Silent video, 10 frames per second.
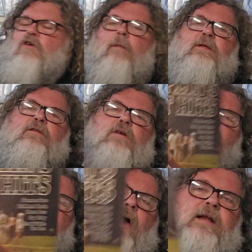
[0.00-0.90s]
Joplin's
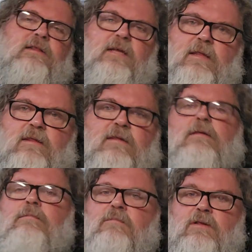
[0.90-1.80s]
greatest
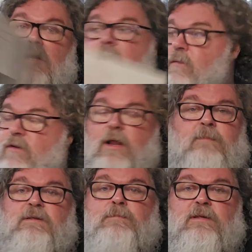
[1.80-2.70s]
hits. So yeah, we've got
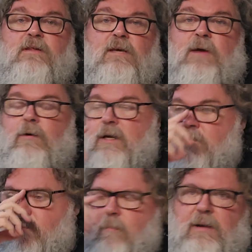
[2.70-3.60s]
heaps of Placebo here.
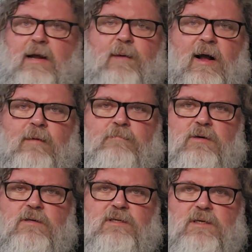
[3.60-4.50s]
We've got Black Market
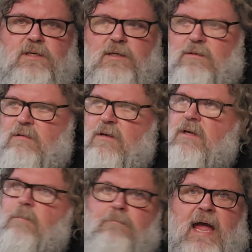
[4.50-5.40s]
Music and
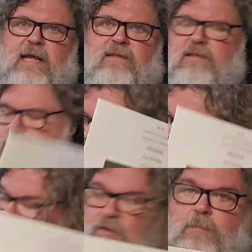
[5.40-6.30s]
Meds and
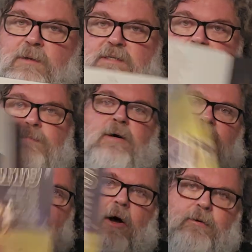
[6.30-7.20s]
quite a few Placebo
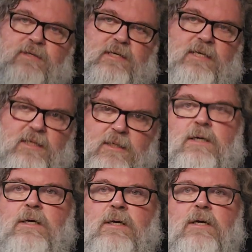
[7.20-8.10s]
titles in here.
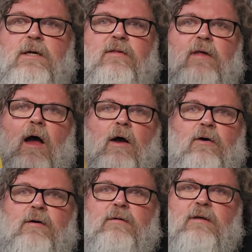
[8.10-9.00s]

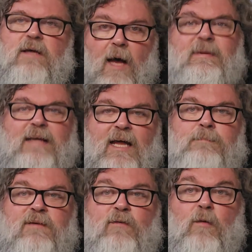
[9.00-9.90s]
So come and get
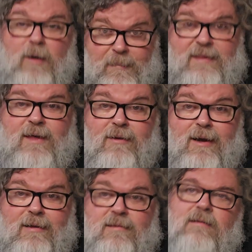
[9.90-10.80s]
them before my misso
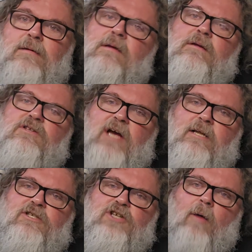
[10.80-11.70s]
does.
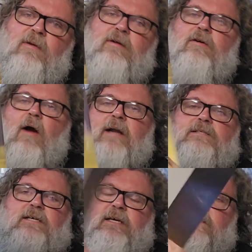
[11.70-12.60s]
Janis Joplin,
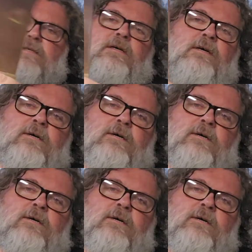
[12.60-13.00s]
greatest hits.